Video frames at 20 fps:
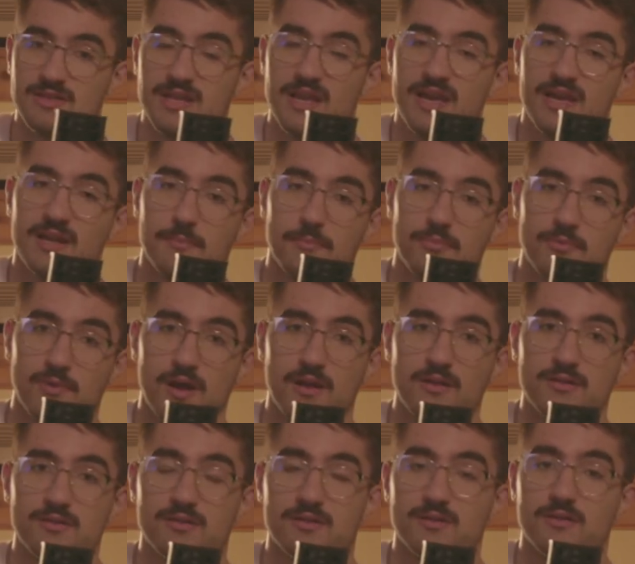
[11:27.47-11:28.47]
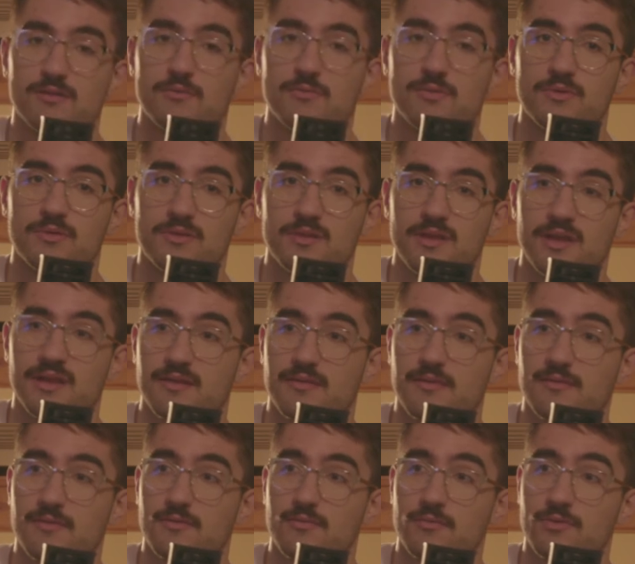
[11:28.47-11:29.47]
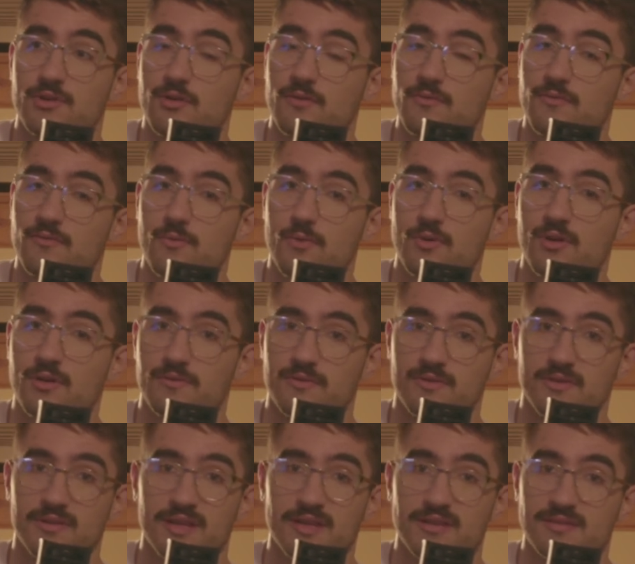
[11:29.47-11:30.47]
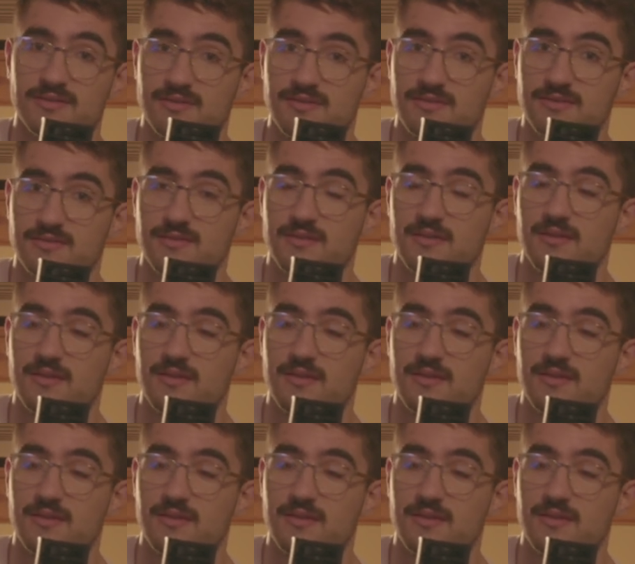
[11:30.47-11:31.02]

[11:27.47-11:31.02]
had a Bronica with like 3 or 4 different lenses,